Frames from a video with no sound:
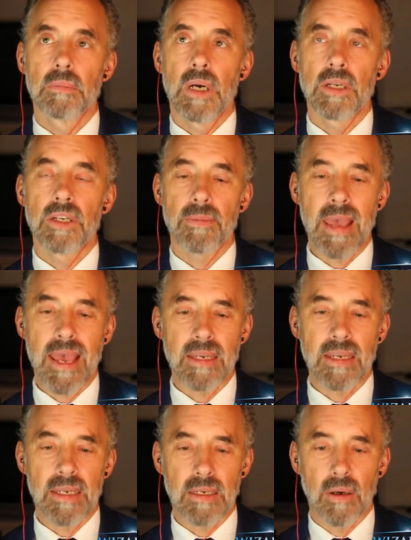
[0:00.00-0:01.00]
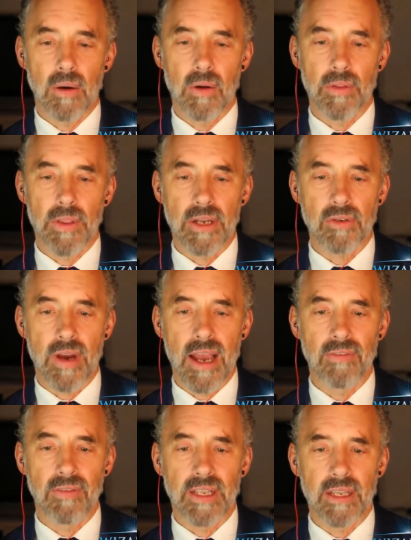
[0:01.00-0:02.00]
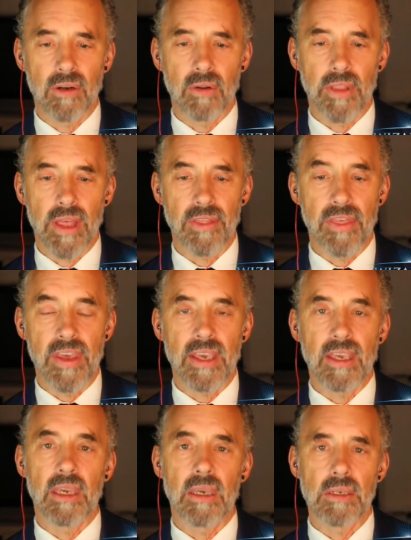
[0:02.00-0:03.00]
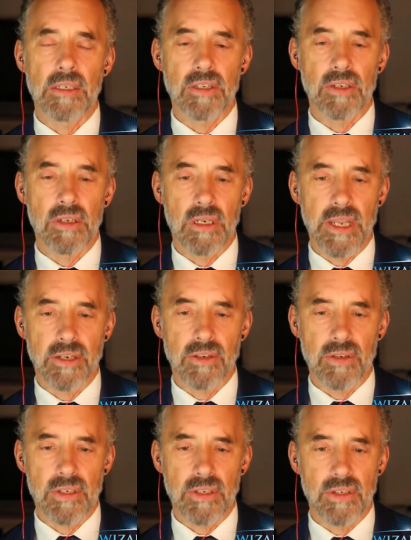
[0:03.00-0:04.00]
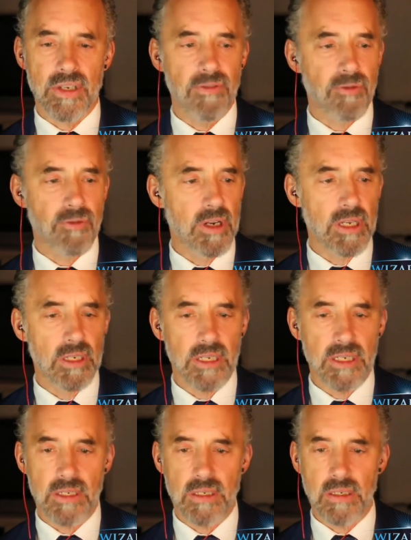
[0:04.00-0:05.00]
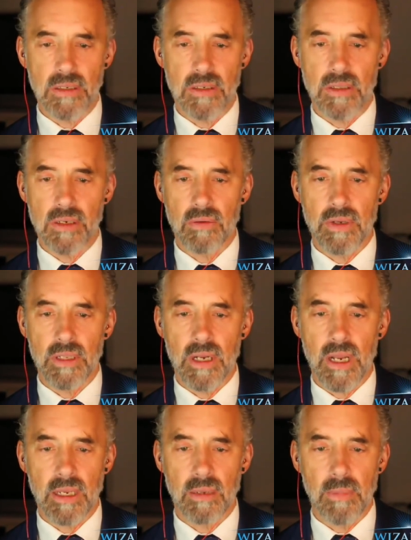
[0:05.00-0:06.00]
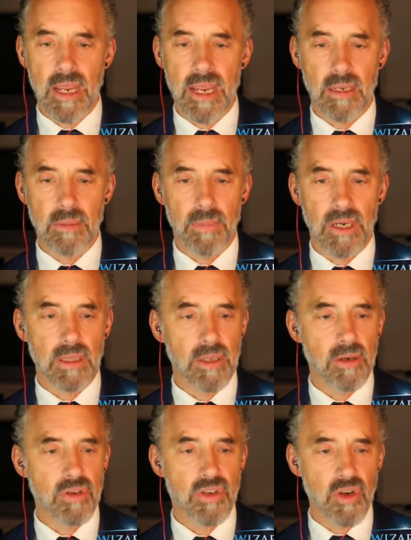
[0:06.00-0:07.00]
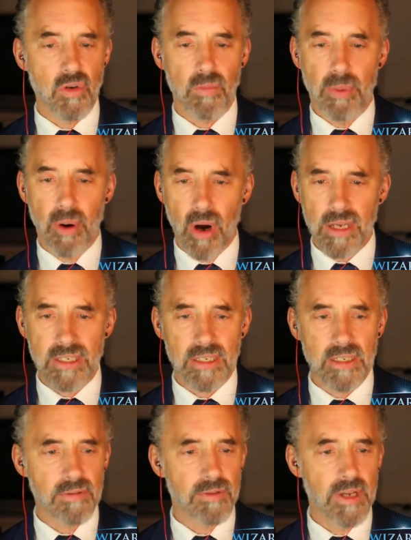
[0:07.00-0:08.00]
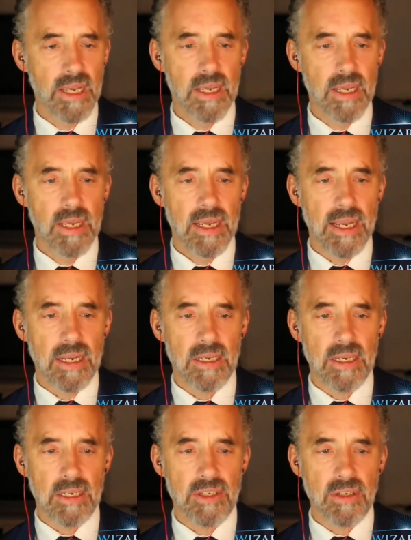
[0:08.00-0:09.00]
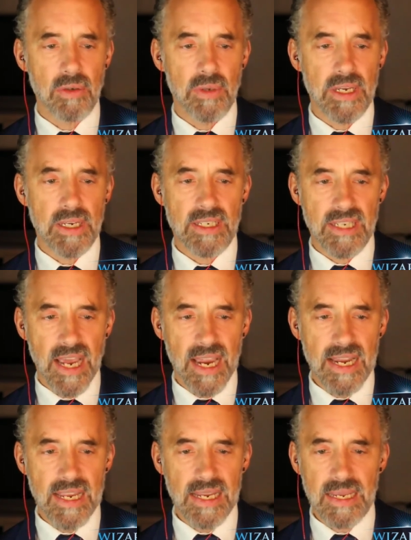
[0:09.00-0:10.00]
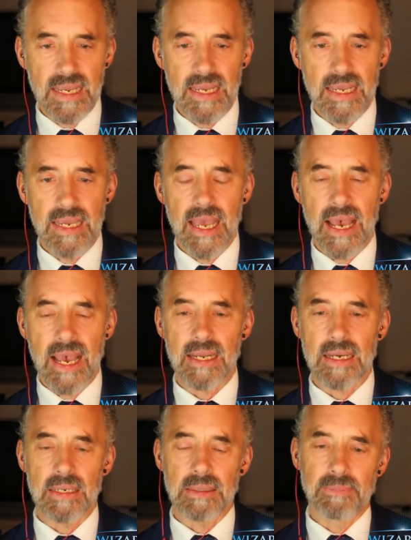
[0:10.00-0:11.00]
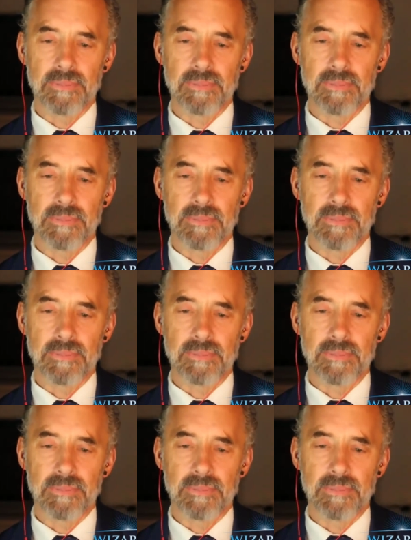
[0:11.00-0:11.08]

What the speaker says: demanding, all that traveling and all that thinking, because each of the lectures is different, at least to the degree that I can make it. But they're so positive, and it's so exciting at a